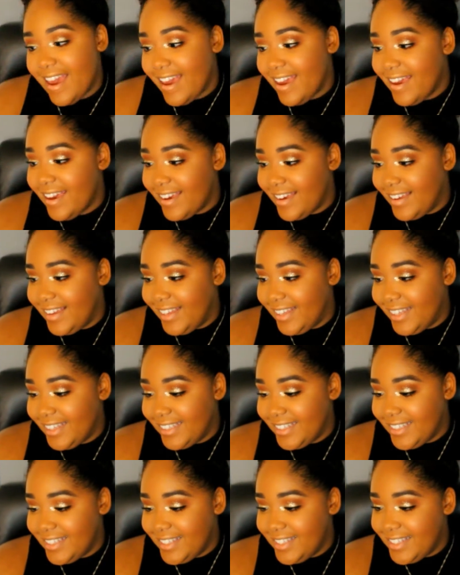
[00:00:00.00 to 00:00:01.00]

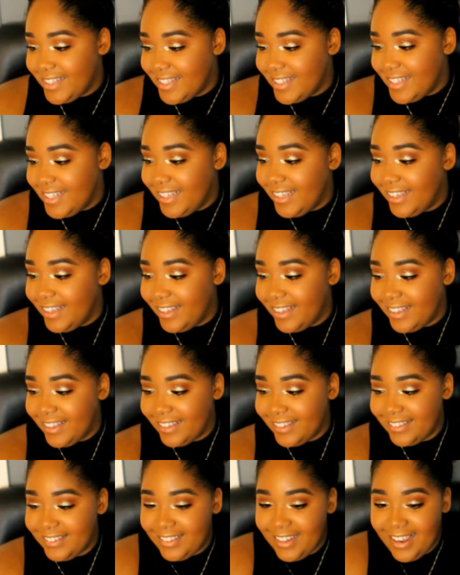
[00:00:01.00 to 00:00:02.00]
And
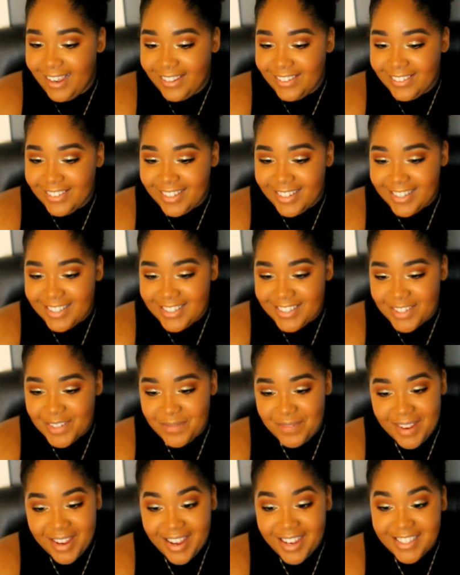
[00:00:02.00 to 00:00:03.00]
yeah, you guys, oh
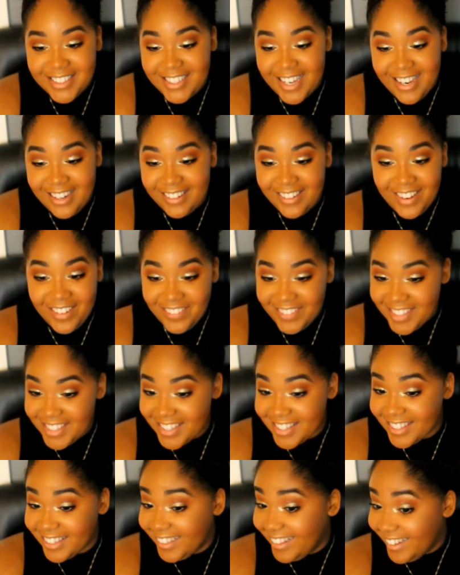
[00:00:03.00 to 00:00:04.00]
my gosh, I love
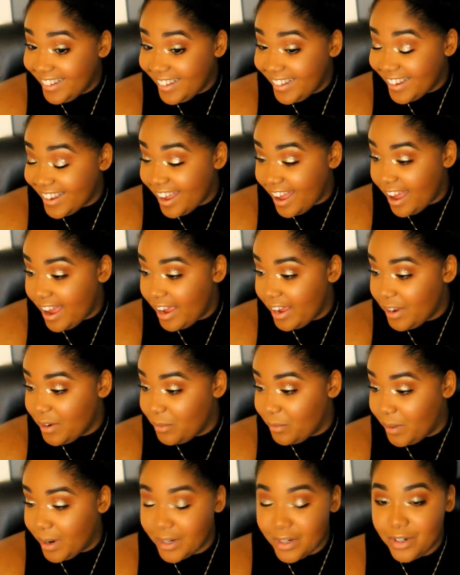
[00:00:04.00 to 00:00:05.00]
this look.
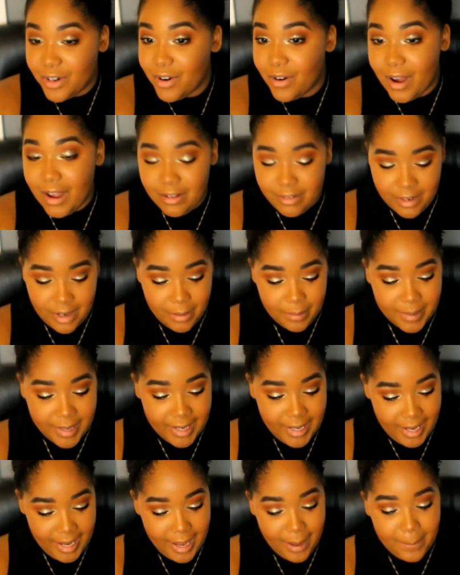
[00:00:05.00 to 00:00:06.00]
I want to go out now, but
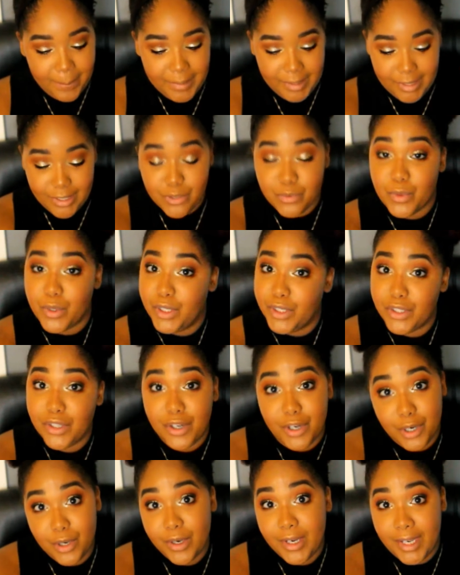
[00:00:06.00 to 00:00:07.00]
I can't because we're under
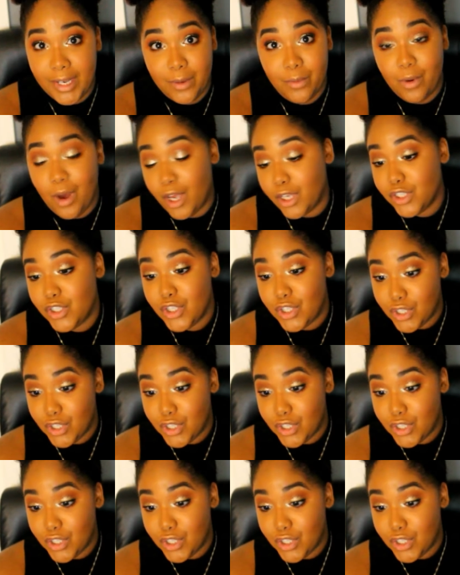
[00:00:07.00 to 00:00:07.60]
hurricane watch.